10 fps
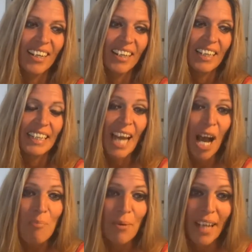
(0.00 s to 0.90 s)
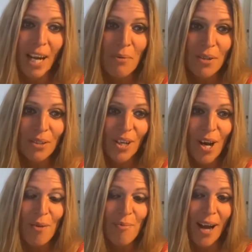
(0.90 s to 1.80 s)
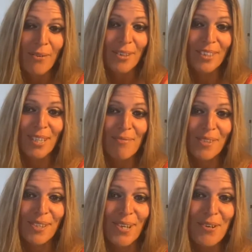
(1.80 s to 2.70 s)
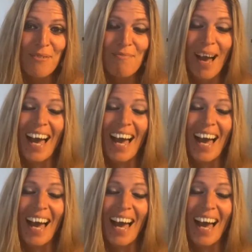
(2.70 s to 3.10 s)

Yeah, but I want to come. I want to come so bad.